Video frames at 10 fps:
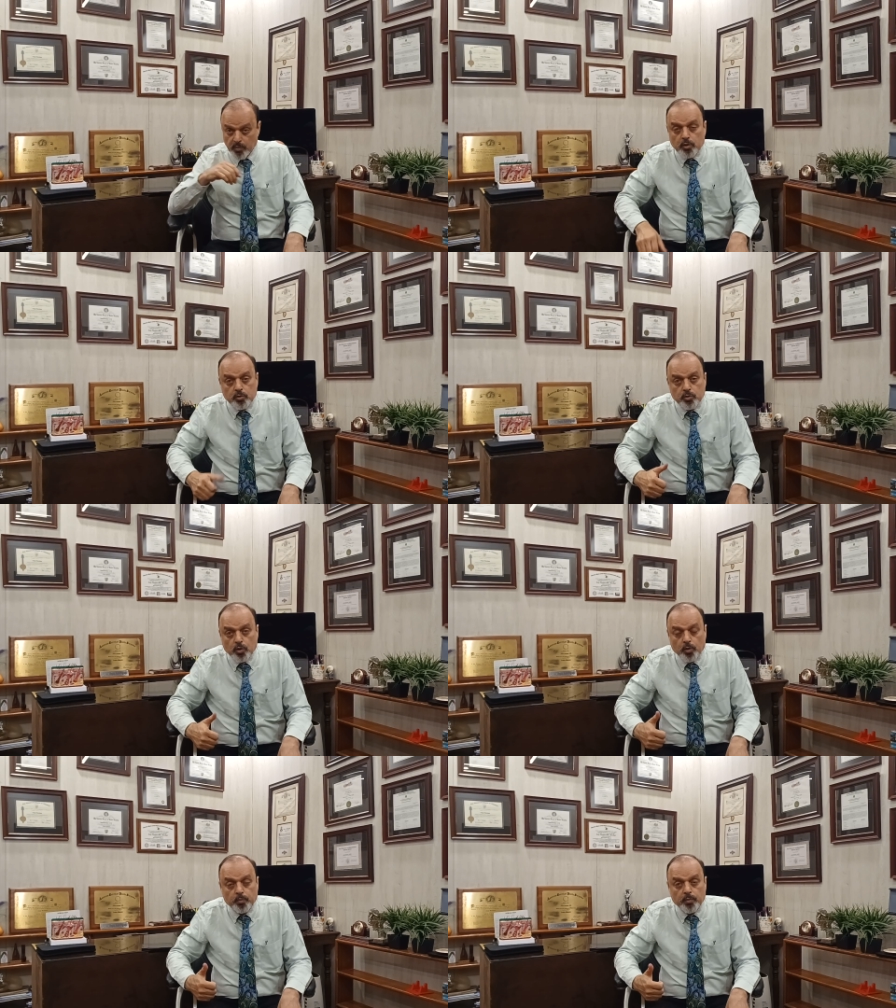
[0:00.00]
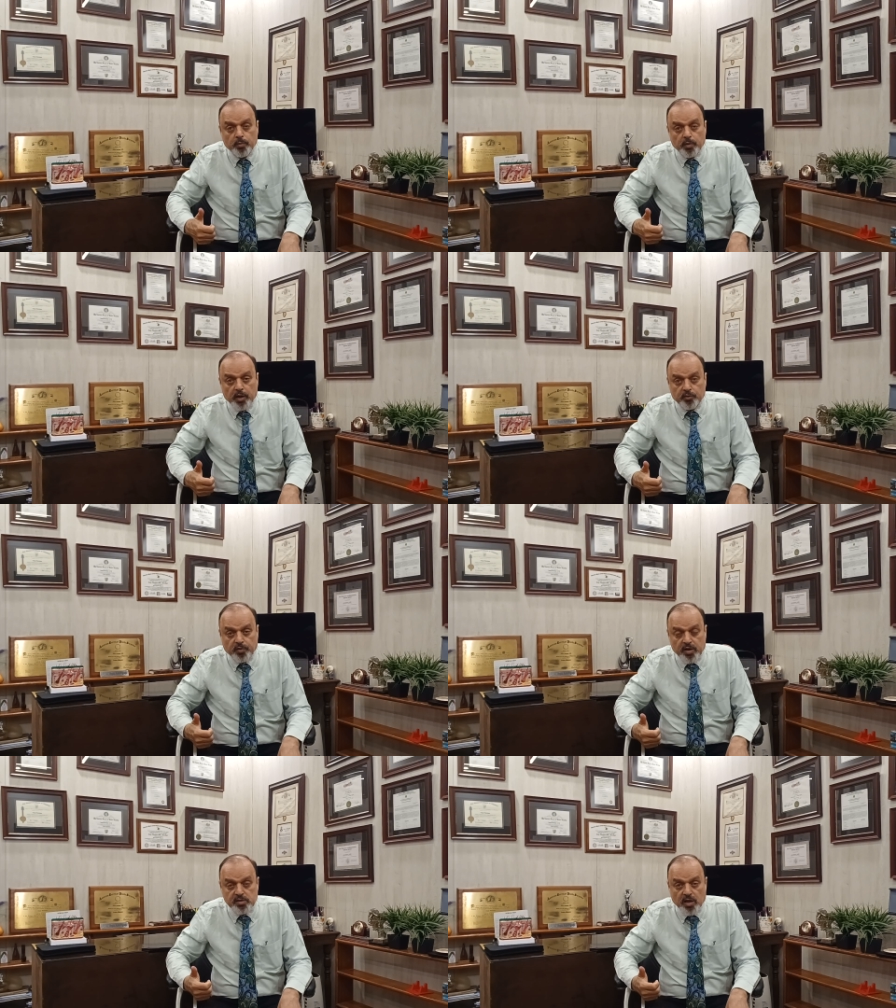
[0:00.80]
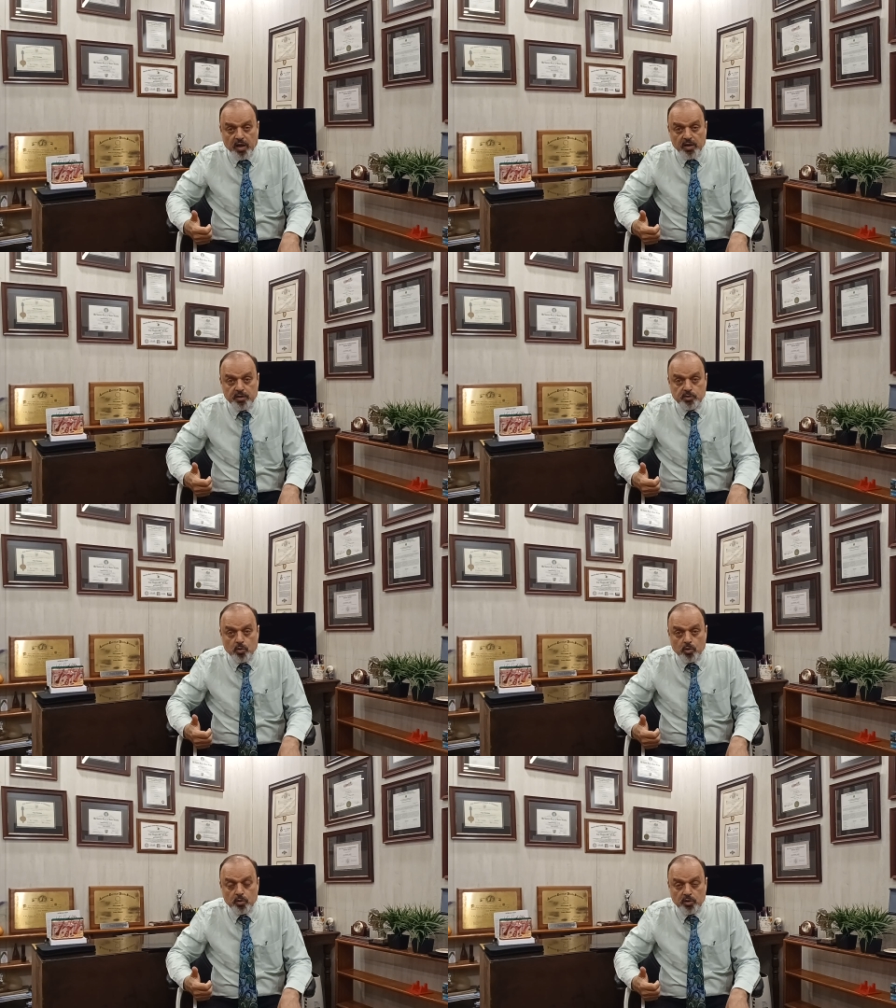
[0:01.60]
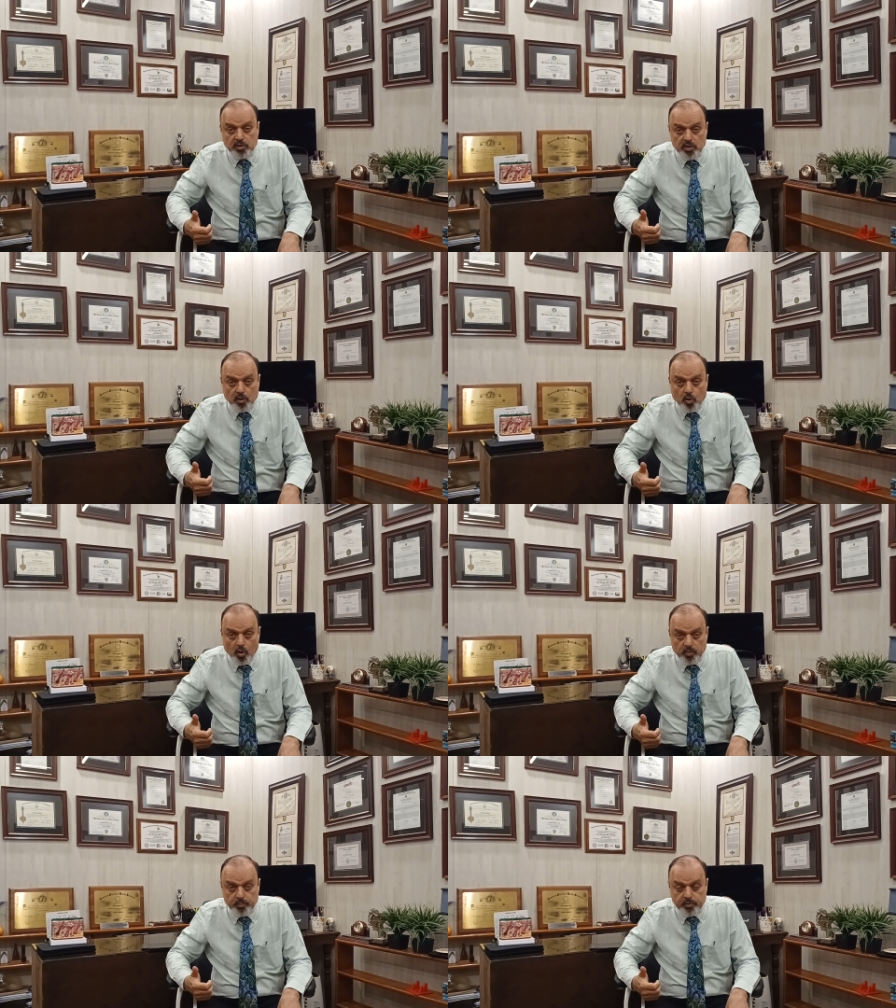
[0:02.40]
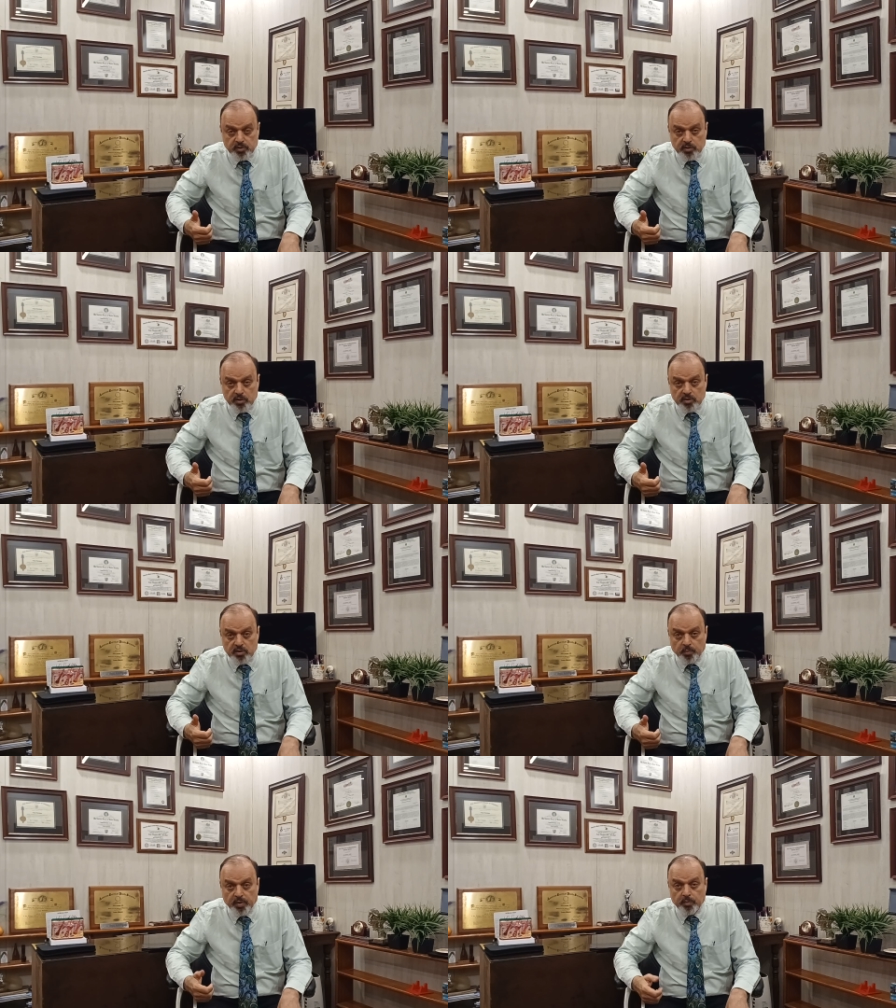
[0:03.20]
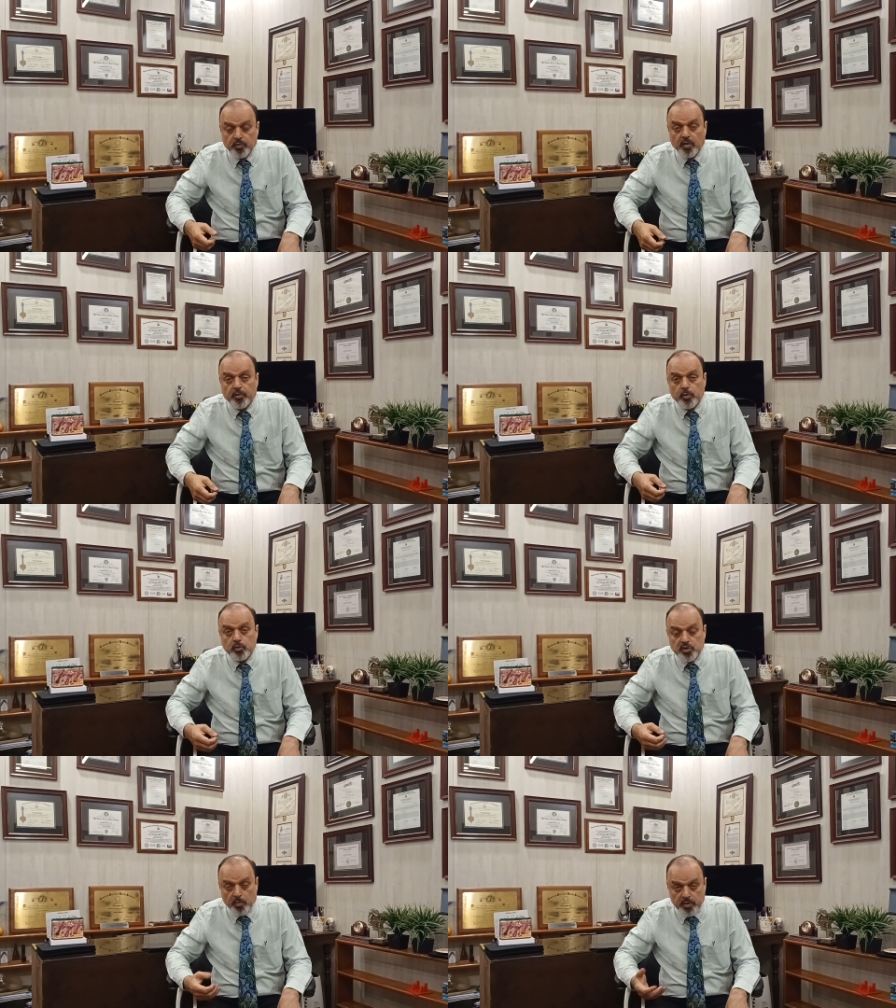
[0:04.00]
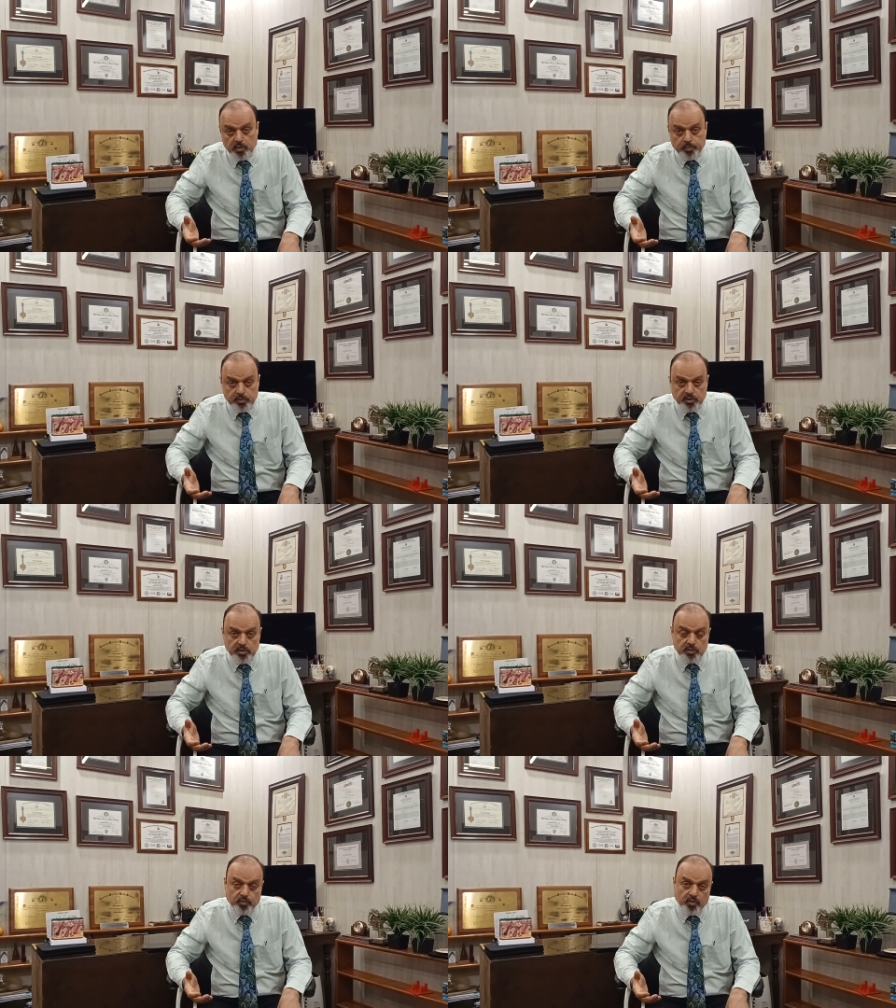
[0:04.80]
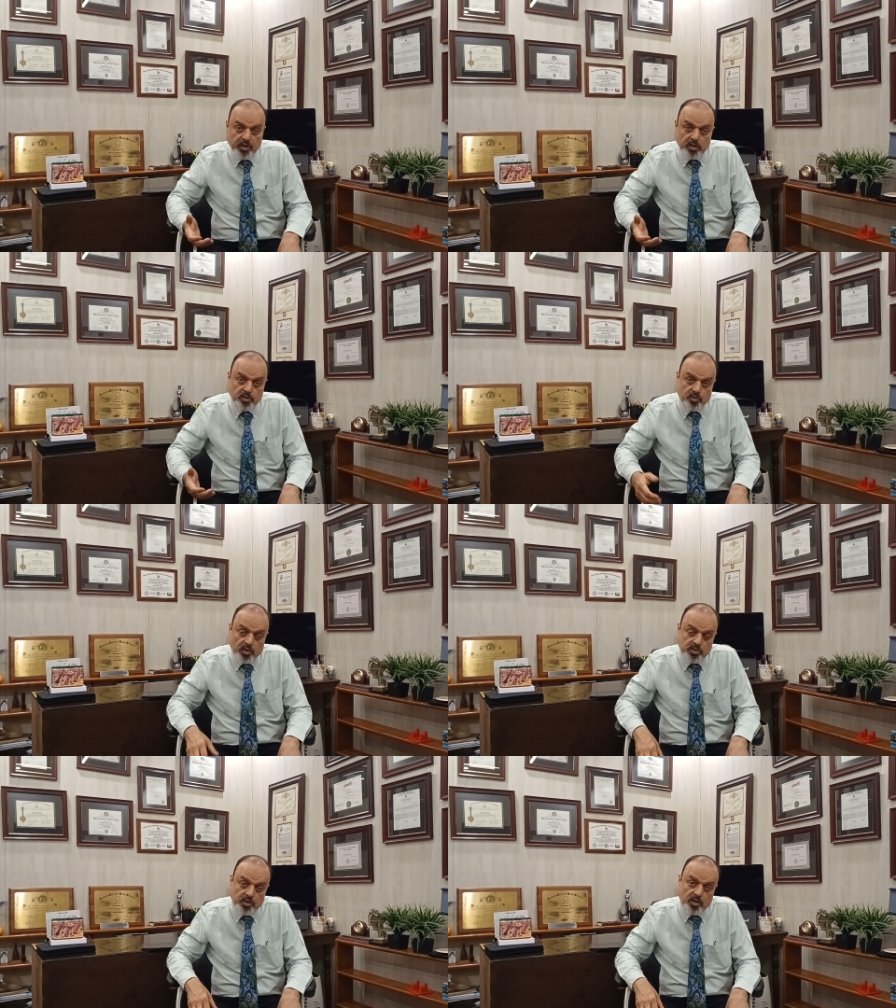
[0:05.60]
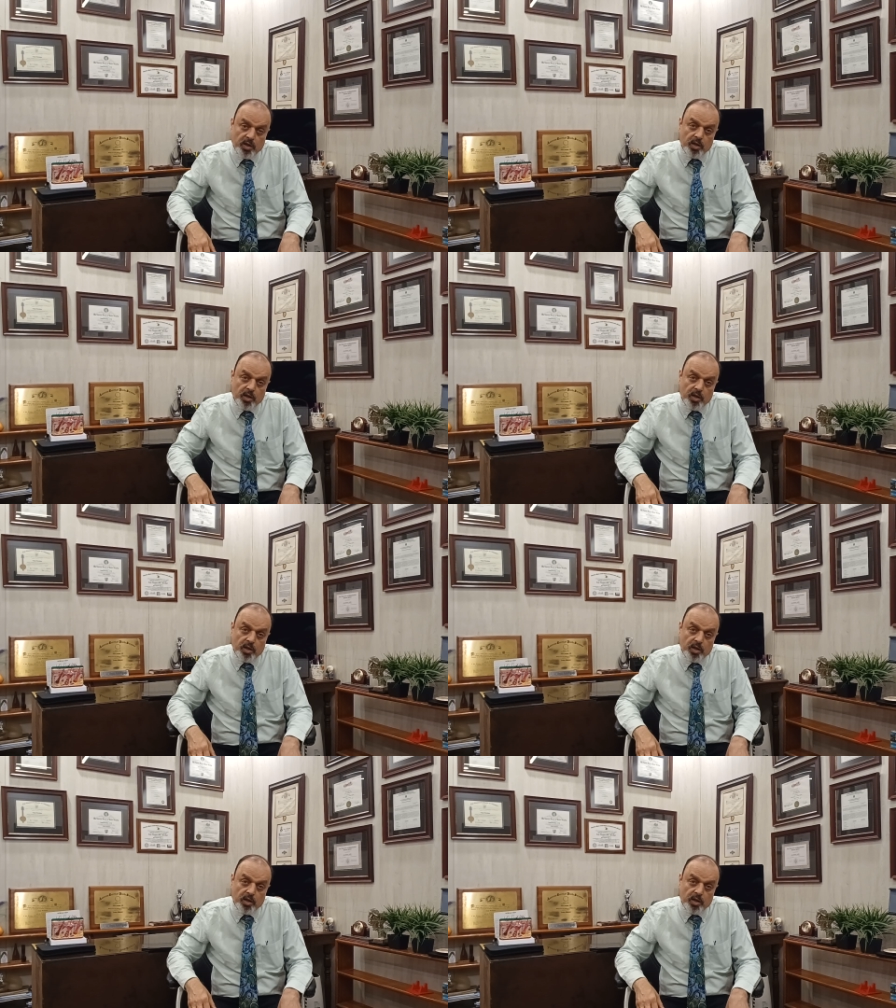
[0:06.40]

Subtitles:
So as far as the eyelids go, these are the common procedures. Sometimes we have to do some other procedures for reconstruction.